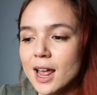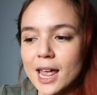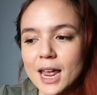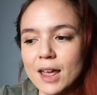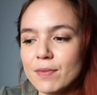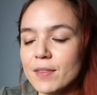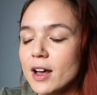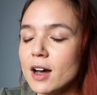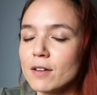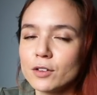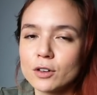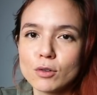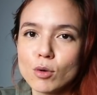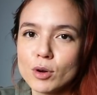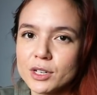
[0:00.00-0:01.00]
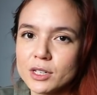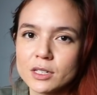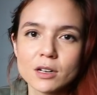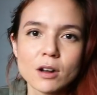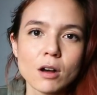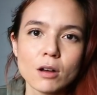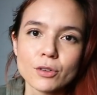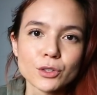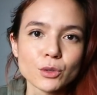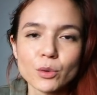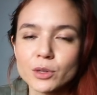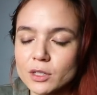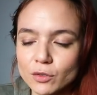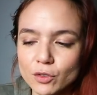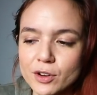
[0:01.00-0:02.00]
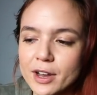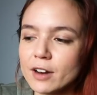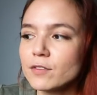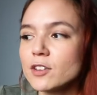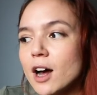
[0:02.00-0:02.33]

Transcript: and they offer courses in all sorts of creative